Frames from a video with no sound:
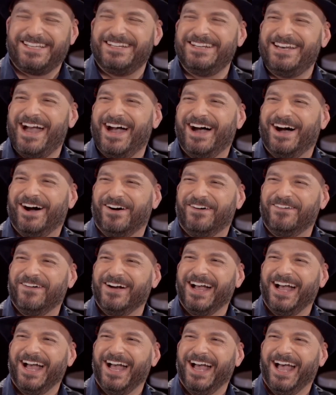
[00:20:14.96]
do. to know.
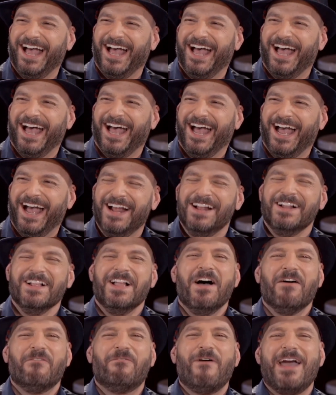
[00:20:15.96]

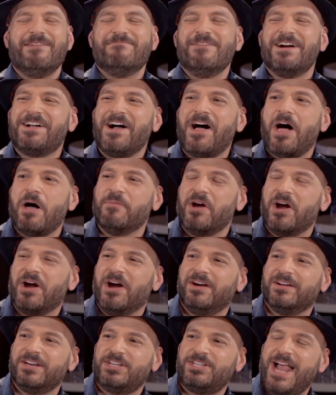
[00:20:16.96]
Wade McCollum,
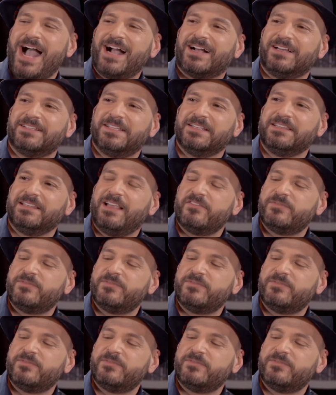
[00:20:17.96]
Ernest Shackleton